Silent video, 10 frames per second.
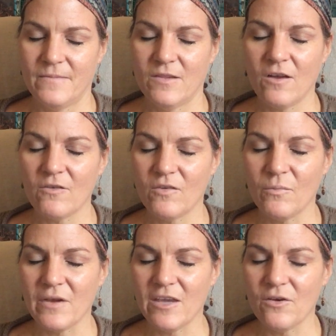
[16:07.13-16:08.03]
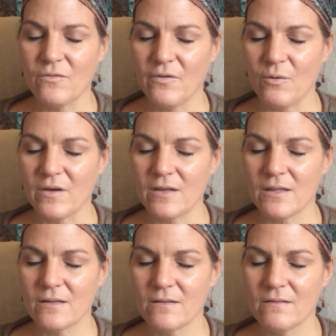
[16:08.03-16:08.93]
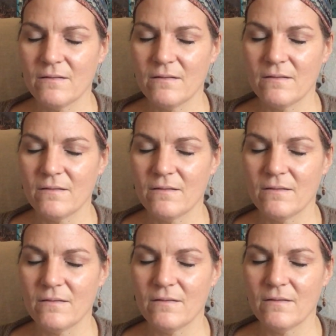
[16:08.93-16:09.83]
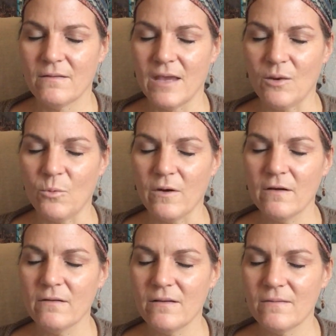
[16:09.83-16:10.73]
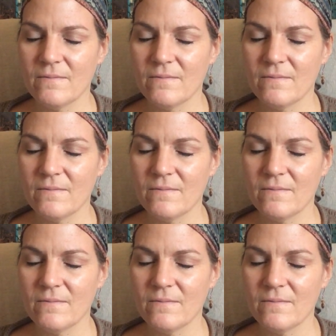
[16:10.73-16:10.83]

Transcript: Start to bring your focus inward.